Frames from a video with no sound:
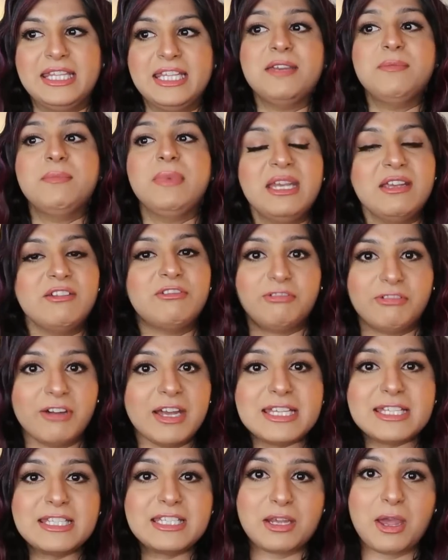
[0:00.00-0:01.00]
they
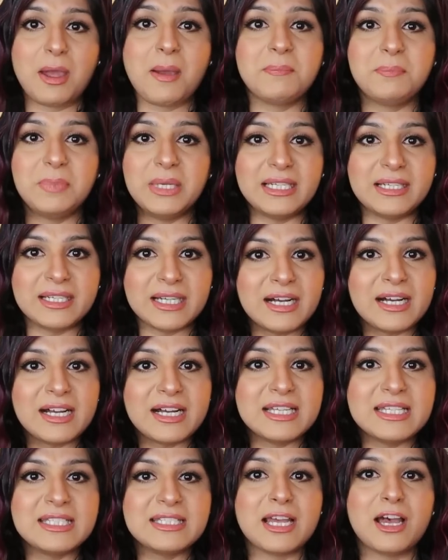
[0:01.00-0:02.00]
manifest
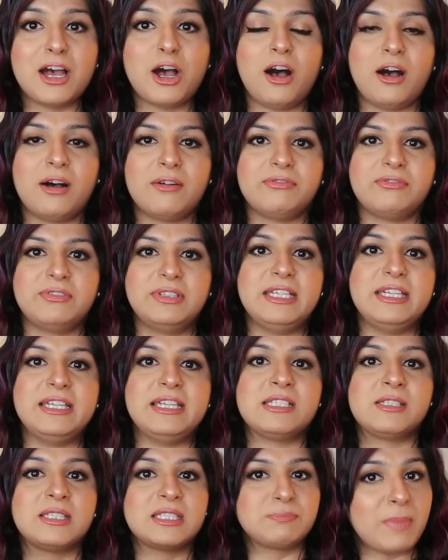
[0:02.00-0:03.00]
because of
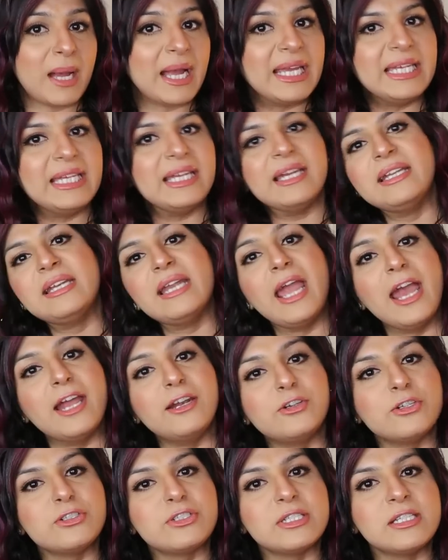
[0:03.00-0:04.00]
the spike in
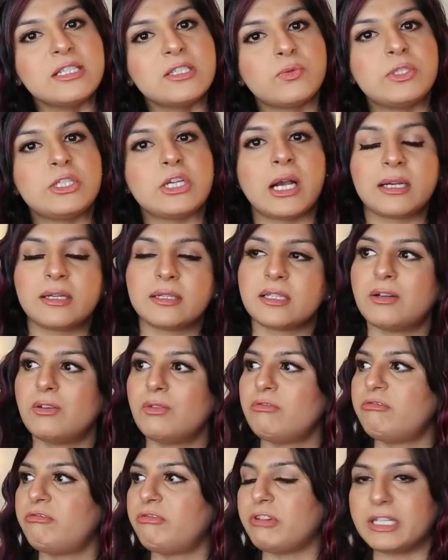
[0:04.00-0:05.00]
androgens, which
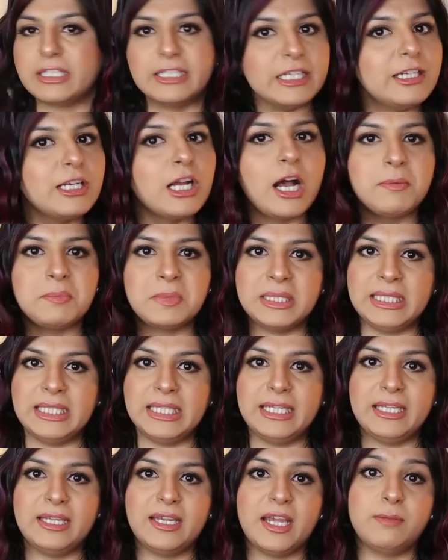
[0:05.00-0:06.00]
occur very
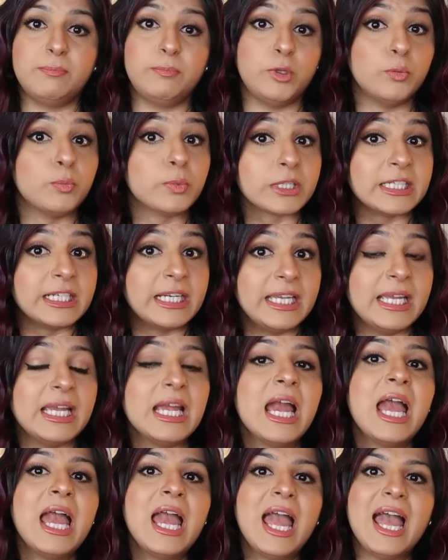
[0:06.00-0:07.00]
commonly in
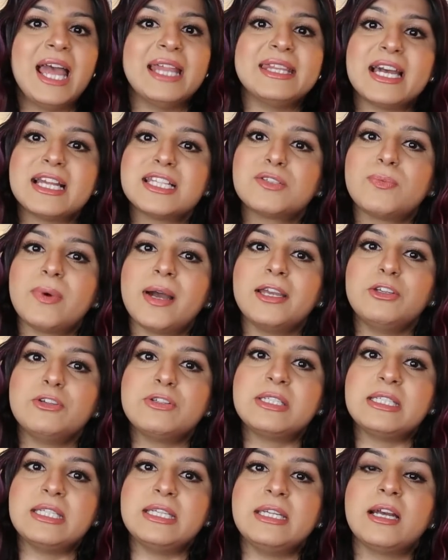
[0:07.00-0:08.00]
puberty, and that's why
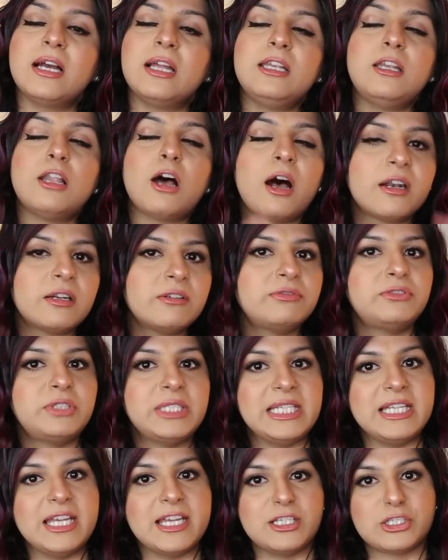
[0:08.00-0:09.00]
you see a lot of
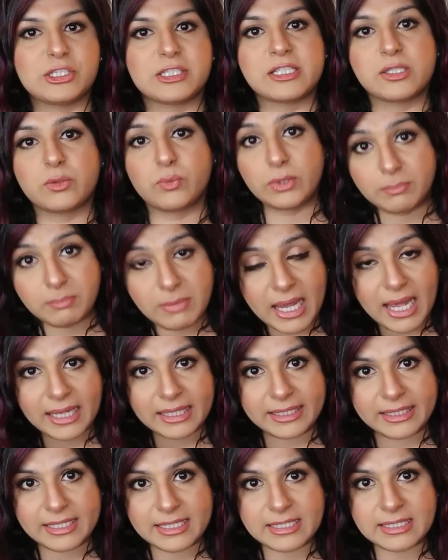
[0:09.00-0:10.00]
teenagers with
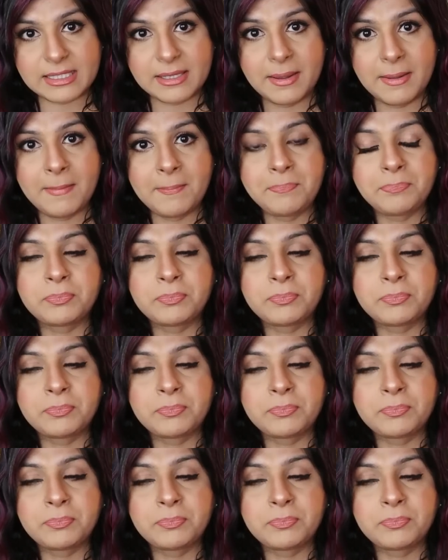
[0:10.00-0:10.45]
blackheads.